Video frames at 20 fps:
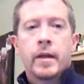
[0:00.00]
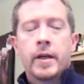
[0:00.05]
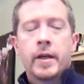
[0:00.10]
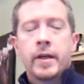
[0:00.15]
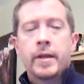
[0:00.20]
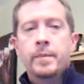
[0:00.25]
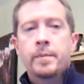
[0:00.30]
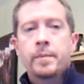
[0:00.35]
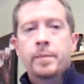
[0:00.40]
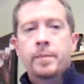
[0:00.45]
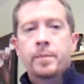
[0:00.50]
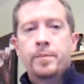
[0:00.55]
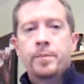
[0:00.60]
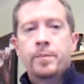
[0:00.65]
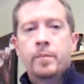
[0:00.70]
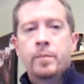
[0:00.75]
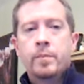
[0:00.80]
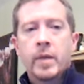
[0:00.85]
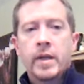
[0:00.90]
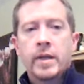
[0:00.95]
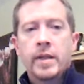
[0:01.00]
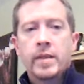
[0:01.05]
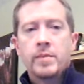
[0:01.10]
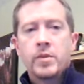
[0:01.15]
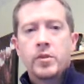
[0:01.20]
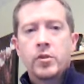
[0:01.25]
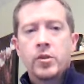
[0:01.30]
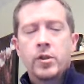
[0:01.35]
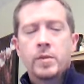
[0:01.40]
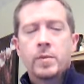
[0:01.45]
Hi, my
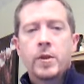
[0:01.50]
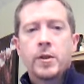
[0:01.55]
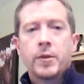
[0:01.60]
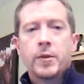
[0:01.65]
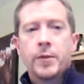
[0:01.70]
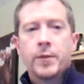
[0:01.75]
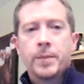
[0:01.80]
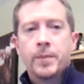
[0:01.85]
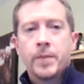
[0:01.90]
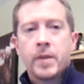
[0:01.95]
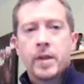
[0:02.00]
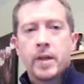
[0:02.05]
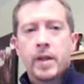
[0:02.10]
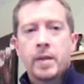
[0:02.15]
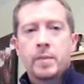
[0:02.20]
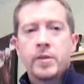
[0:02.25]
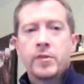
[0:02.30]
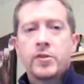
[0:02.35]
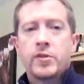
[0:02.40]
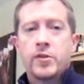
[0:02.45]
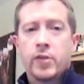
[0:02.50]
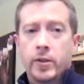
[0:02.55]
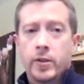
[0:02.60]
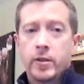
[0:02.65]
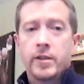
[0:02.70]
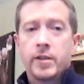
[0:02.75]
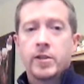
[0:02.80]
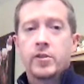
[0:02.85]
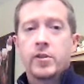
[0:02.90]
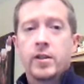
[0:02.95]
name's Jim Alder. I'm a
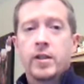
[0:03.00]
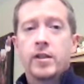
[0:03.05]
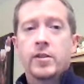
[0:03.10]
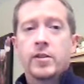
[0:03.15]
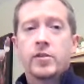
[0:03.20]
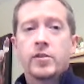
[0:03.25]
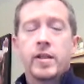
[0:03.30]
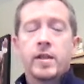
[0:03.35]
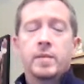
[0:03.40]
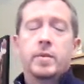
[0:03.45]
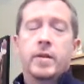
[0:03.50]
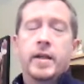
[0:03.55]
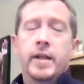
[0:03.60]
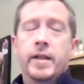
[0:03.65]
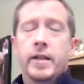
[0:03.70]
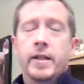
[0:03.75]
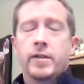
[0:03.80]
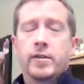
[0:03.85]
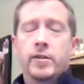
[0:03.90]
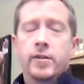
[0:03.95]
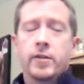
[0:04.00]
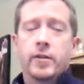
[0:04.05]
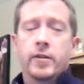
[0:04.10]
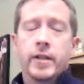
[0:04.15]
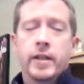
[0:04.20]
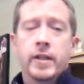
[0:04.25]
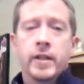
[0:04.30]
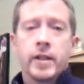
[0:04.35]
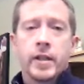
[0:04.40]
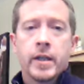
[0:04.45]
Salt Lake City estate planning
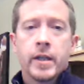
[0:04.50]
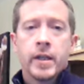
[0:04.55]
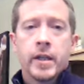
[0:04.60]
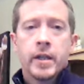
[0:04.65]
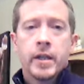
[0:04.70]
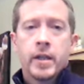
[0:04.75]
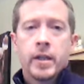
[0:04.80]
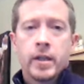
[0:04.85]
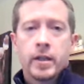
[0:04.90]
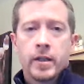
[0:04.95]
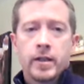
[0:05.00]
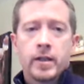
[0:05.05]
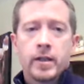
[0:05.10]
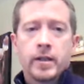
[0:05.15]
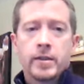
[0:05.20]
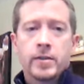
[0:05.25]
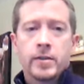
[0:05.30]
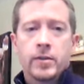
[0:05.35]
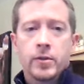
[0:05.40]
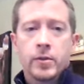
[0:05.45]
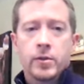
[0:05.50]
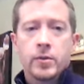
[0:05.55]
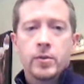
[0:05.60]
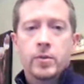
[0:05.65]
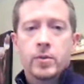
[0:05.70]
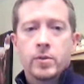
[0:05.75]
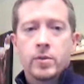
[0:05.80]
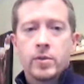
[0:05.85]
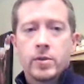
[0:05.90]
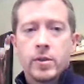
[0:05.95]
attorney, and I'd like
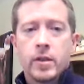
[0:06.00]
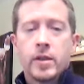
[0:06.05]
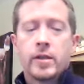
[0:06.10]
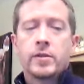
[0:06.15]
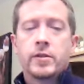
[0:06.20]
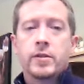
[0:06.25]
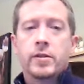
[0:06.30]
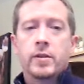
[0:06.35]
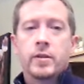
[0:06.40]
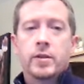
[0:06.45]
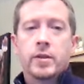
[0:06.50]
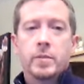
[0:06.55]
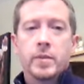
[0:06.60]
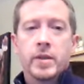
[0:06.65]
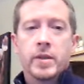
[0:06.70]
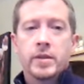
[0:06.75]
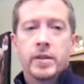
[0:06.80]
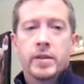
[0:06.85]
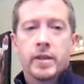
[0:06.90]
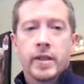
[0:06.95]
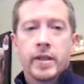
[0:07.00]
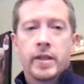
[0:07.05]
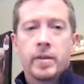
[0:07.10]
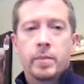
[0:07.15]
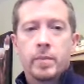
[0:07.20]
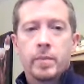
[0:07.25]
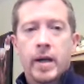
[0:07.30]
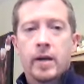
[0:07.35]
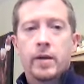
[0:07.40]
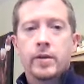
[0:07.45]
to talk to you a little bit today
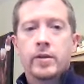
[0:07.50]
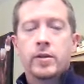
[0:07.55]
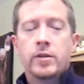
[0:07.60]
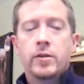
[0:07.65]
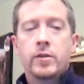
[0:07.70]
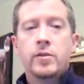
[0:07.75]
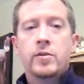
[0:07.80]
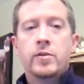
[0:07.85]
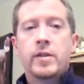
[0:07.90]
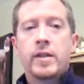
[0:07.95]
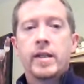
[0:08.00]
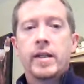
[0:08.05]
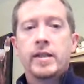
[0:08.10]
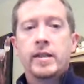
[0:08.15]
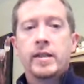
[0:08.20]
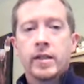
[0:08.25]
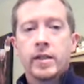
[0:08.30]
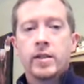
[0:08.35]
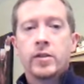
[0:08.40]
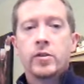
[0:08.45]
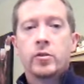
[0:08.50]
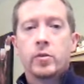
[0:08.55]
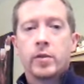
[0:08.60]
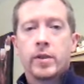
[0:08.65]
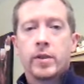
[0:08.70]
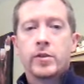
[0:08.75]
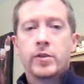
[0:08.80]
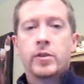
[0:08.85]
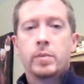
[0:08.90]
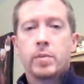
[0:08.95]
about using a gun
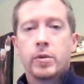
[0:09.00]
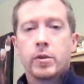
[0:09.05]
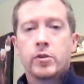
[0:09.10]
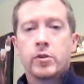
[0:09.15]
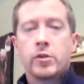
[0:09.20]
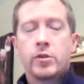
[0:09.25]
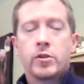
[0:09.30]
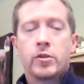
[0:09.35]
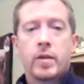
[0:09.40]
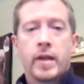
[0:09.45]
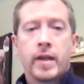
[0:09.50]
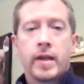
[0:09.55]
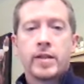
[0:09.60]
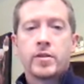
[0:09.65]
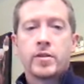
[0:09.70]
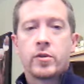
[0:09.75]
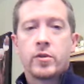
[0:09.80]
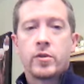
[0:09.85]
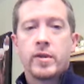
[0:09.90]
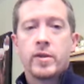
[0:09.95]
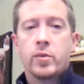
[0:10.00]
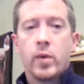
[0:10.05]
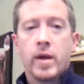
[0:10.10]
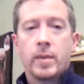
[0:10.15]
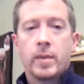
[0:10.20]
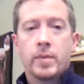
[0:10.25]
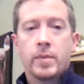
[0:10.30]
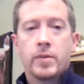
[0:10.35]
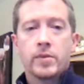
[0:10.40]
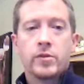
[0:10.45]
trust to purchase Class 3
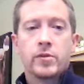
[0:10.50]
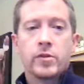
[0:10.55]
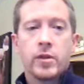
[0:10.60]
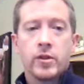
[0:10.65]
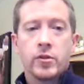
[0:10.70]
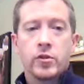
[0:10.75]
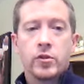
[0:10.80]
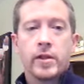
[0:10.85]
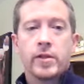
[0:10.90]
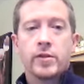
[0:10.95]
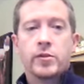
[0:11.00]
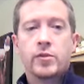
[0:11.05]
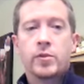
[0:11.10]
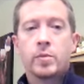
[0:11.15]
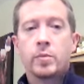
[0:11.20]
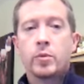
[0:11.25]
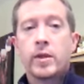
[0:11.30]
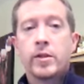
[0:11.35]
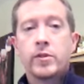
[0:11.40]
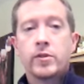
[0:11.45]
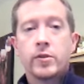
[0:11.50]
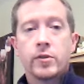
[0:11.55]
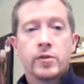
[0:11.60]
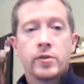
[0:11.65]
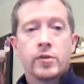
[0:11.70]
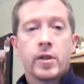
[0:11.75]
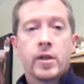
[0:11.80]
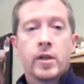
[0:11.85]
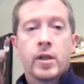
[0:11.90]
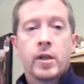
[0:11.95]
weapons, such as
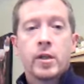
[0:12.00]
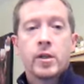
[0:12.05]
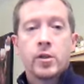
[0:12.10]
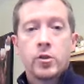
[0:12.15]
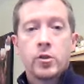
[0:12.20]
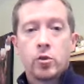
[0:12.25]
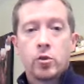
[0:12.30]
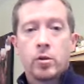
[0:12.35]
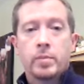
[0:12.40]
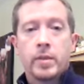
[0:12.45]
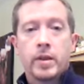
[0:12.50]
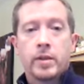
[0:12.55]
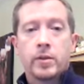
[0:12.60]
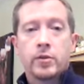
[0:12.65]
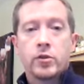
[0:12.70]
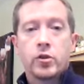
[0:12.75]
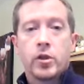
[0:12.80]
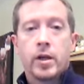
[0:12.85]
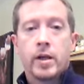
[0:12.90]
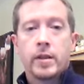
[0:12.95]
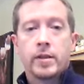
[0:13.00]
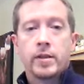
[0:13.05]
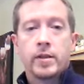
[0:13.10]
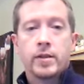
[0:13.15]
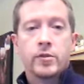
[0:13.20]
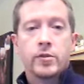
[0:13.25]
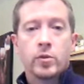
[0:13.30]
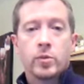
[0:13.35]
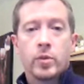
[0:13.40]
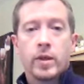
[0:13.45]
suppressors, short-barreled
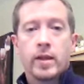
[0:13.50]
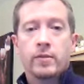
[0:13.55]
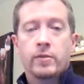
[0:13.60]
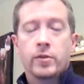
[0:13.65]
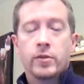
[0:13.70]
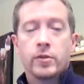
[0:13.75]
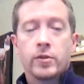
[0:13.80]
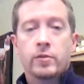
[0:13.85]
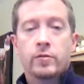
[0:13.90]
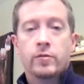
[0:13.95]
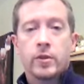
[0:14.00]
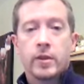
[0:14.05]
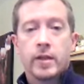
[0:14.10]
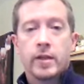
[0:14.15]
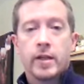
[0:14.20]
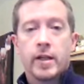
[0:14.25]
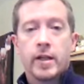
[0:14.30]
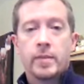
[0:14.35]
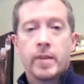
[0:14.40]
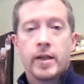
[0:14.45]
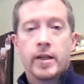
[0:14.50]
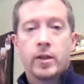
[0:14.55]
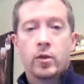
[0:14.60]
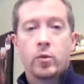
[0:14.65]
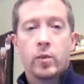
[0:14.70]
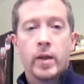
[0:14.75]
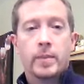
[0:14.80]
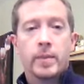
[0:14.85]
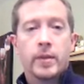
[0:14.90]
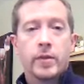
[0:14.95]
shotguns or rifles, or fully
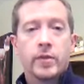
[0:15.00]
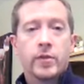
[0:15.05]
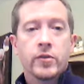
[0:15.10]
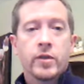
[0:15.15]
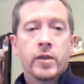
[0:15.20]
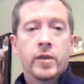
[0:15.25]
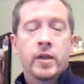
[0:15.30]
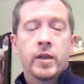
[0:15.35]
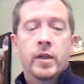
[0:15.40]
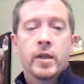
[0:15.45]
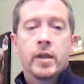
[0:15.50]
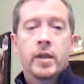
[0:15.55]
automatic weapons.